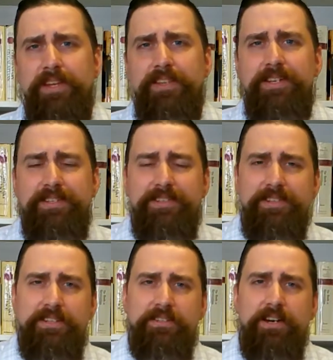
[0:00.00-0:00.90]

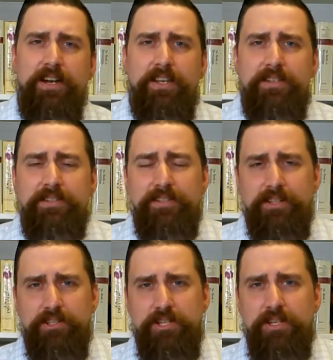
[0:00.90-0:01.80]
This is not easily
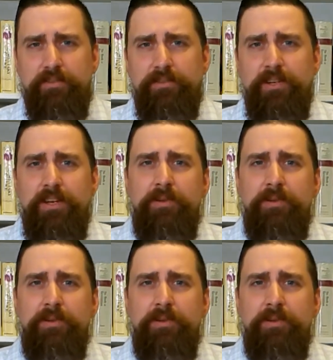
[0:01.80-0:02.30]
achieved